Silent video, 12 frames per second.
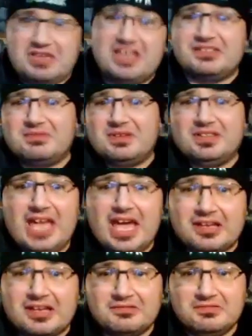a real
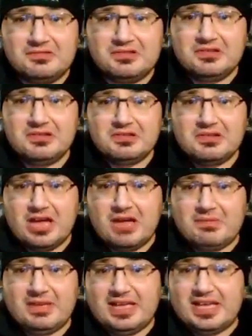dick.
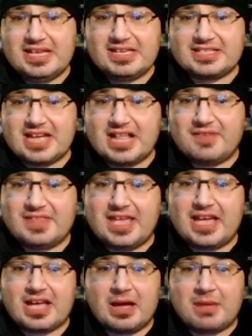I mean, he is kind of a
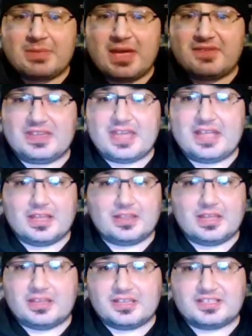dick. I'm not even
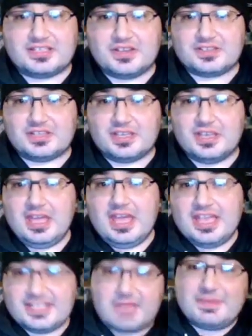kidding. Like, seriously,
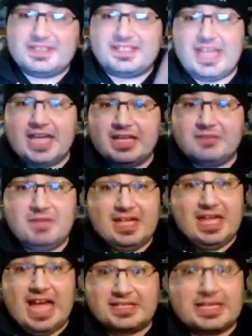his name is Dick.
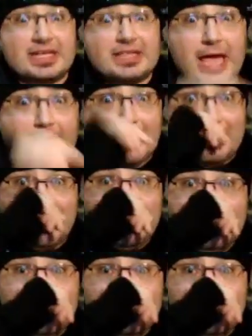He acts like a dick.